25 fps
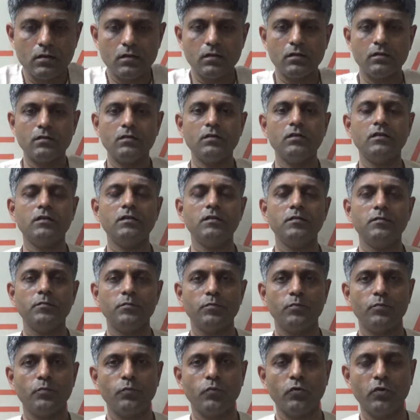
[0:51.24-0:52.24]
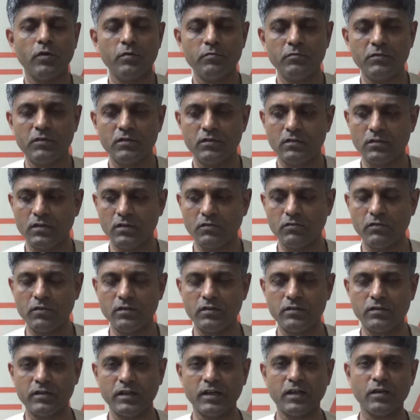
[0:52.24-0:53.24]
The poem that
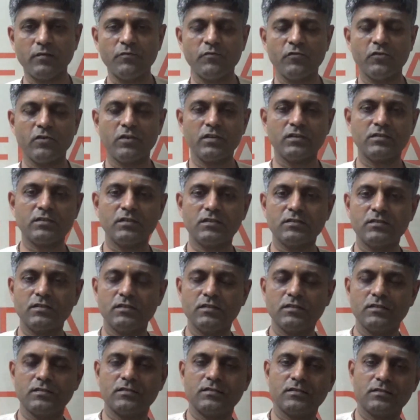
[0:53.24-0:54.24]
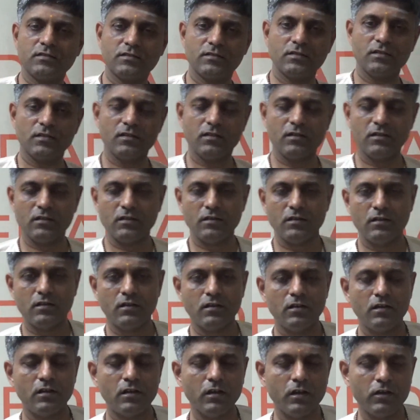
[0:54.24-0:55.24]
we'll take up for discussion is
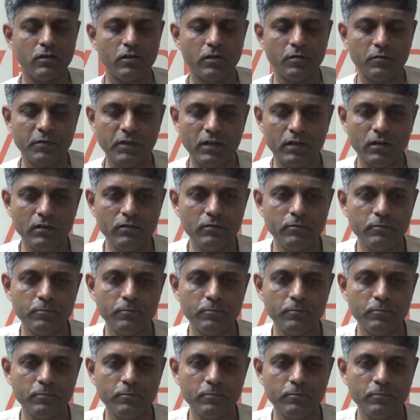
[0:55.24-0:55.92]
Laodamia.